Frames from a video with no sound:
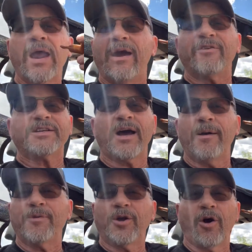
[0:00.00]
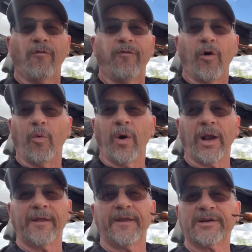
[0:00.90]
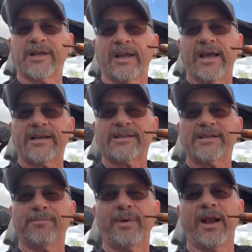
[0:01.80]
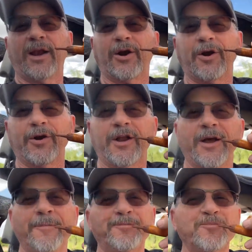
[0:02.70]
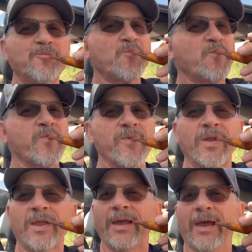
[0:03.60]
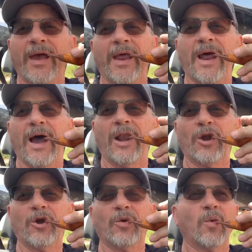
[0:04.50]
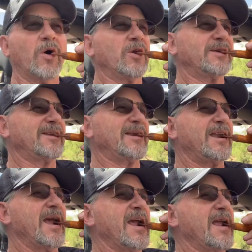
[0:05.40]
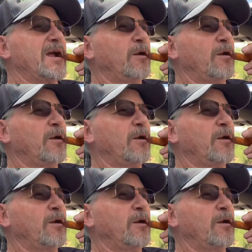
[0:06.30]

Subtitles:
Every time you go four-wheeling, there's a lesson to be learned, and I learned one today.